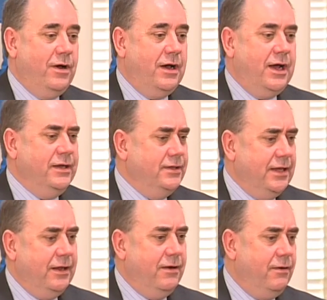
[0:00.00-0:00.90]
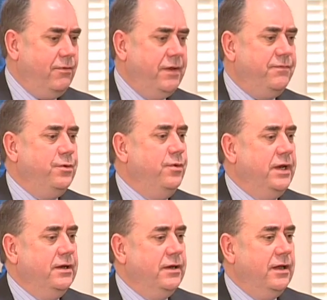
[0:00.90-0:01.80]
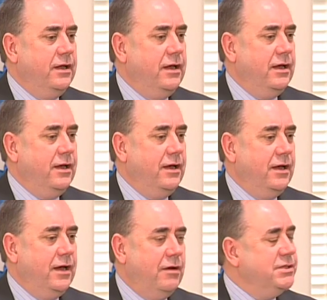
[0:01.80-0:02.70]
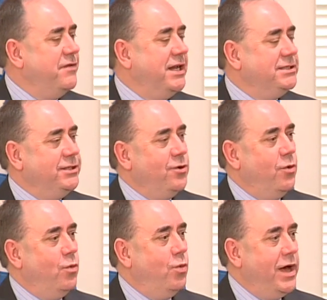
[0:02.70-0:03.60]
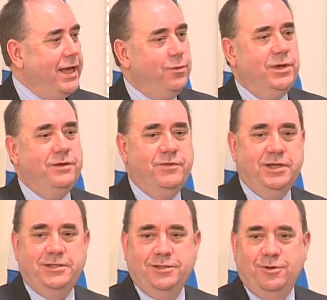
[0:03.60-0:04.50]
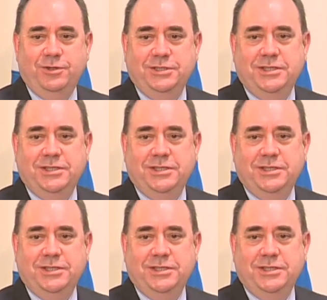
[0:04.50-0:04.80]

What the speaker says: and right through. And I was never actually taught why we invented all these